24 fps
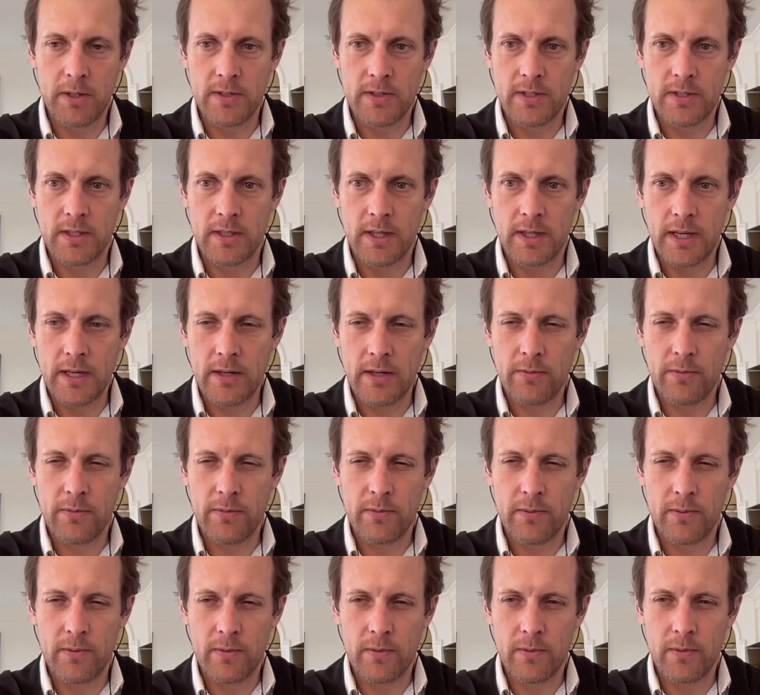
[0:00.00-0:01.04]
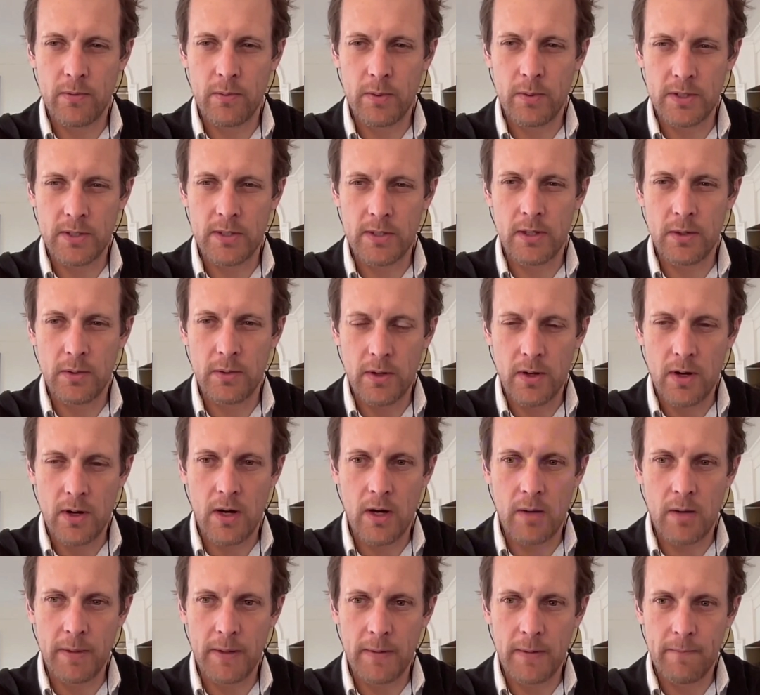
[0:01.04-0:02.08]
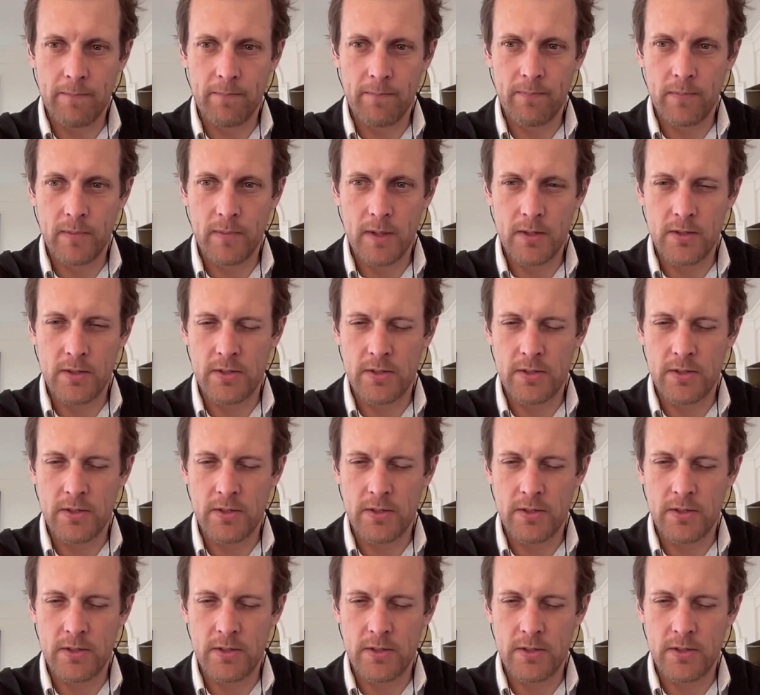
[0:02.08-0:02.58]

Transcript: is a lot of what's lower carbon is